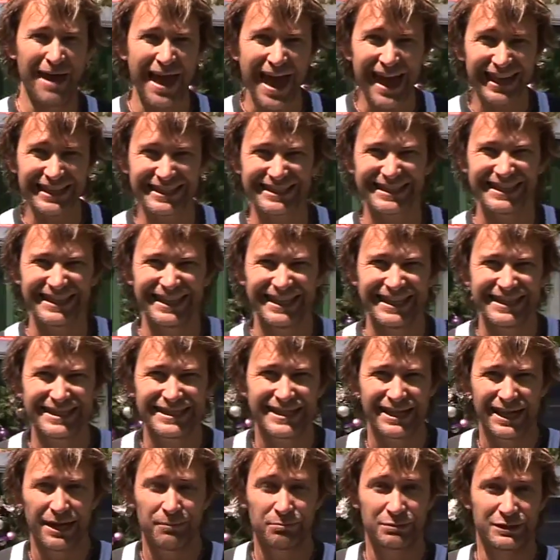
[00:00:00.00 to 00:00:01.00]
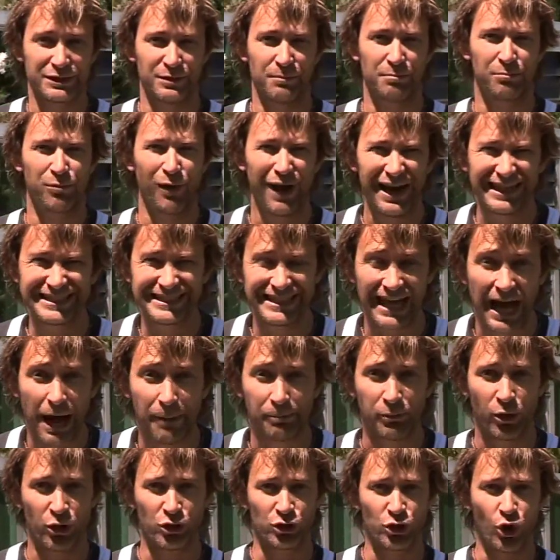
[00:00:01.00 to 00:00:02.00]
excellent tips to brush
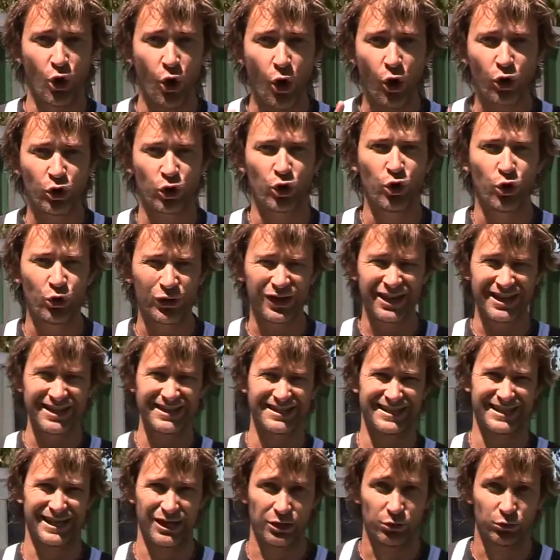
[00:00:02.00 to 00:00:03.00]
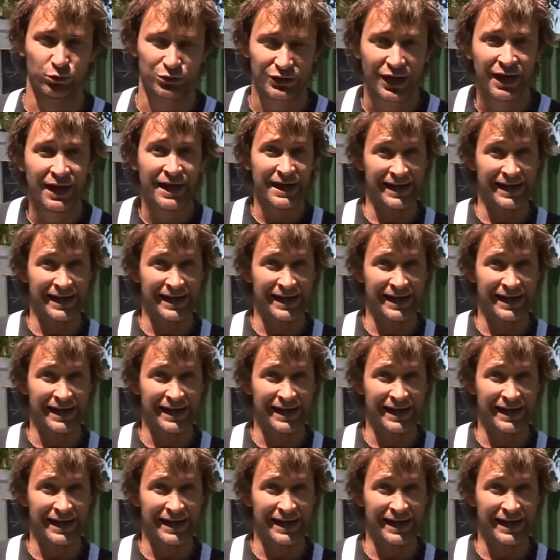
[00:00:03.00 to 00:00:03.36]
up on your cooking skills.